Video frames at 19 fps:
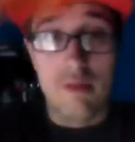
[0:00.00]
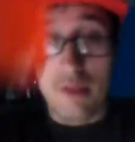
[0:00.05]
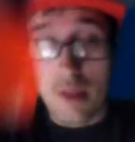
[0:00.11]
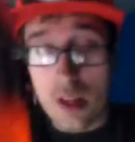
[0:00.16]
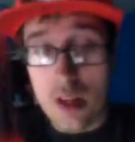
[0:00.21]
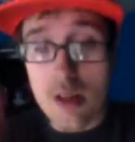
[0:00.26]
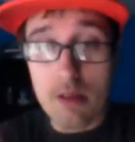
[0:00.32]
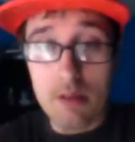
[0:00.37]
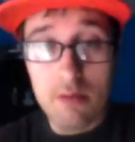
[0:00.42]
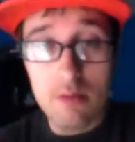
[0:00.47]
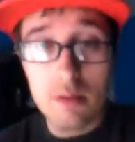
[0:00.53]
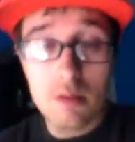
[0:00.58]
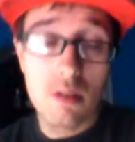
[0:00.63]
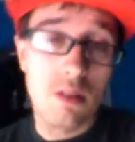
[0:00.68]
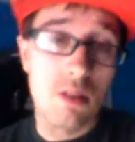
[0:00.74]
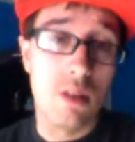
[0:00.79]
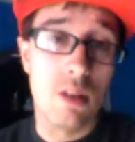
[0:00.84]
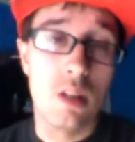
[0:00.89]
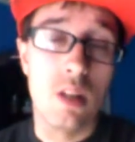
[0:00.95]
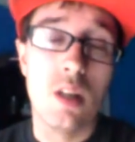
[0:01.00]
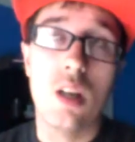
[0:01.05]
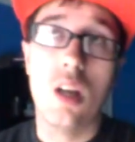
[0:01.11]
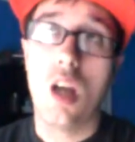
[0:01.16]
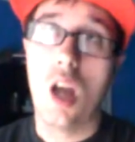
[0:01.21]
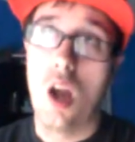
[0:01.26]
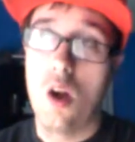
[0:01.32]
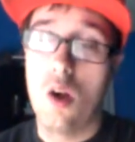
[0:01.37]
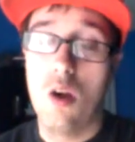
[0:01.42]
videos.
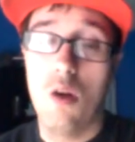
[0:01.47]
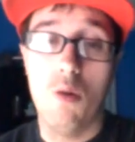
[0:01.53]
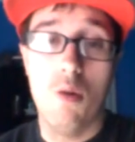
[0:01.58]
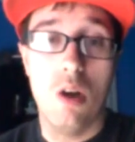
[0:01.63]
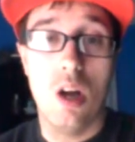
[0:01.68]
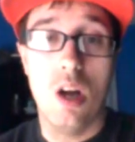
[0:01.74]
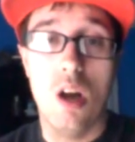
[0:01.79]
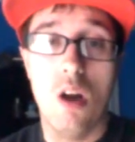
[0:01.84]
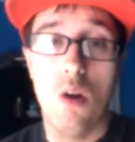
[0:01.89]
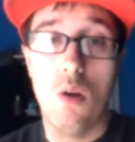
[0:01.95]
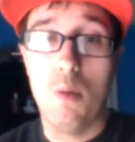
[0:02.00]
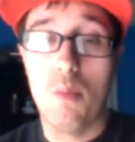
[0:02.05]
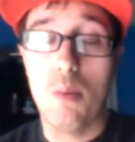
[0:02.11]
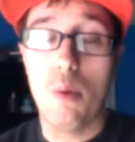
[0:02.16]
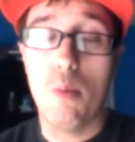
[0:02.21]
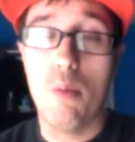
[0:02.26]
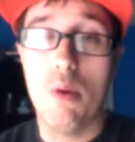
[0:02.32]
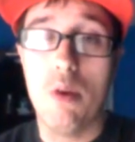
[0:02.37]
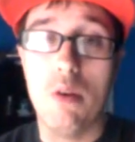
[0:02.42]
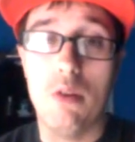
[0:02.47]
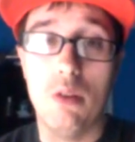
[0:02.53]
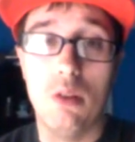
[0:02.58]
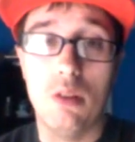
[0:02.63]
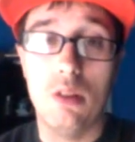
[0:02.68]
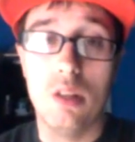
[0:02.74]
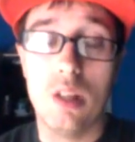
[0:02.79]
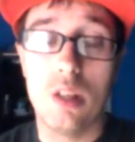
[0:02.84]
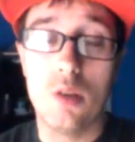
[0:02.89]
i uh, hope it will
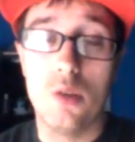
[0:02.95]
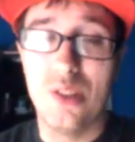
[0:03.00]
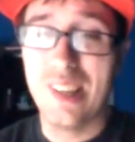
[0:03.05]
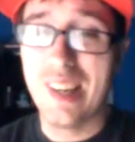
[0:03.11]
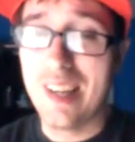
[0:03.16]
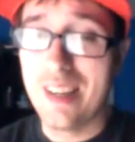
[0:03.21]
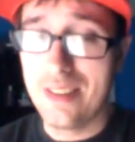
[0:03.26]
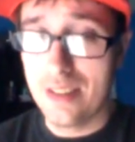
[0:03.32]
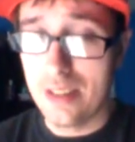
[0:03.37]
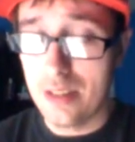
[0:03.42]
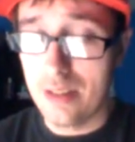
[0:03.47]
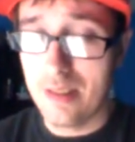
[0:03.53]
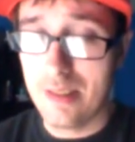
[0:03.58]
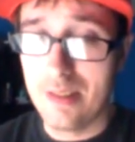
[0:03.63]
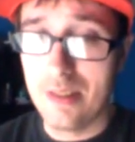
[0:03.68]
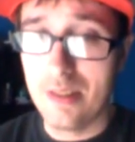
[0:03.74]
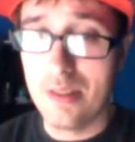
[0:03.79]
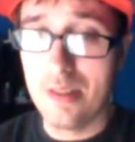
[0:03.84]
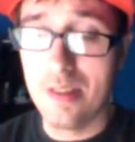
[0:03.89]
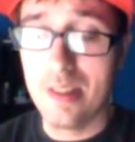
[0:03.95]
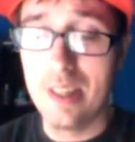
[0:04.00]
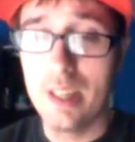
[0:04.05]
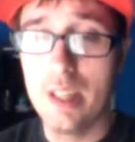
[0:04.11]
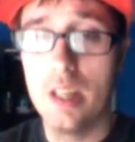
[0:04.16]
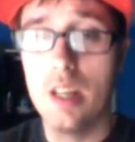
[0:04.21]
ice energy drink.